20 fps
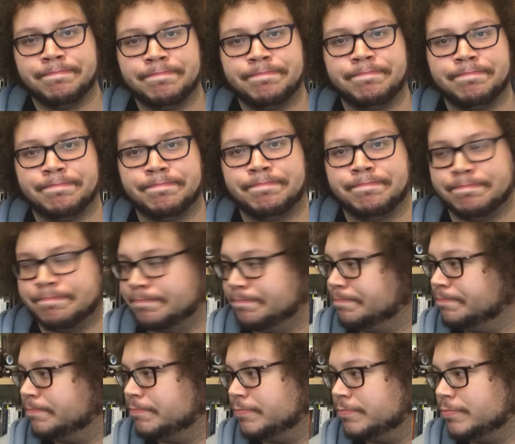
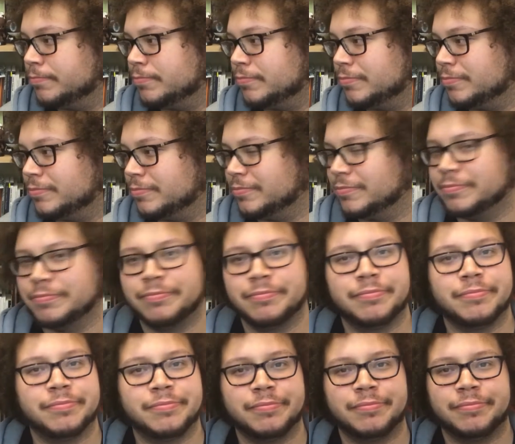
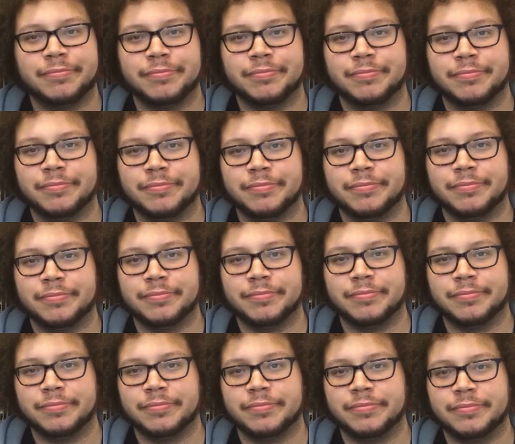
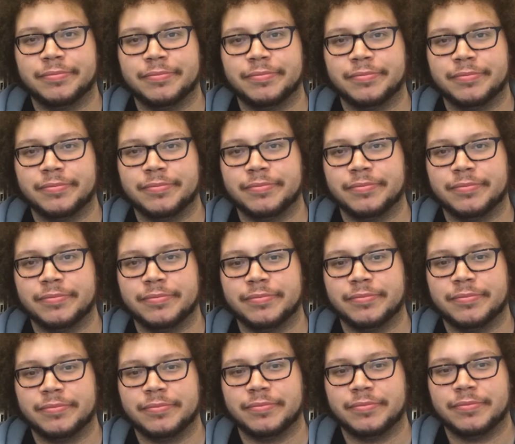
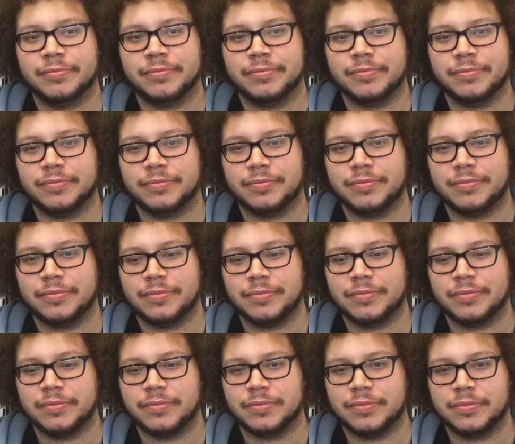
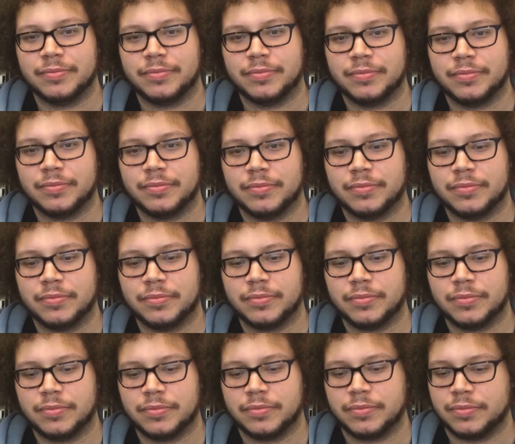
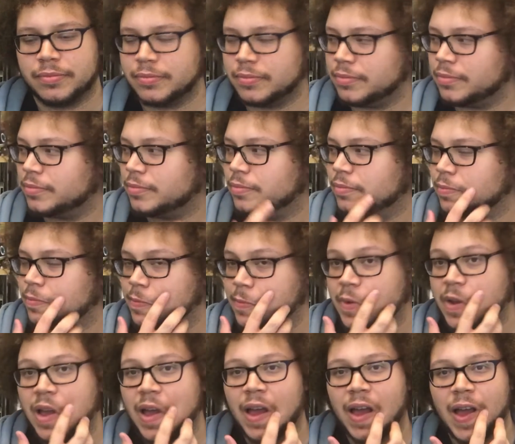
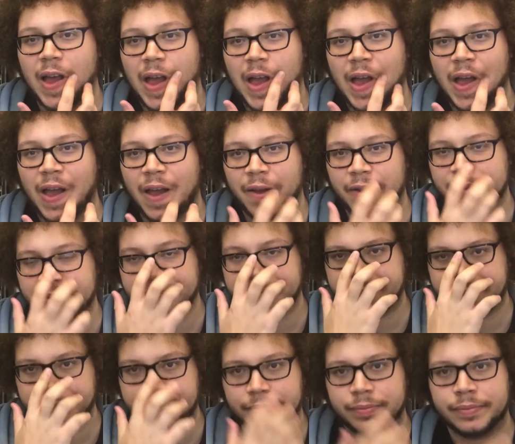[no speech]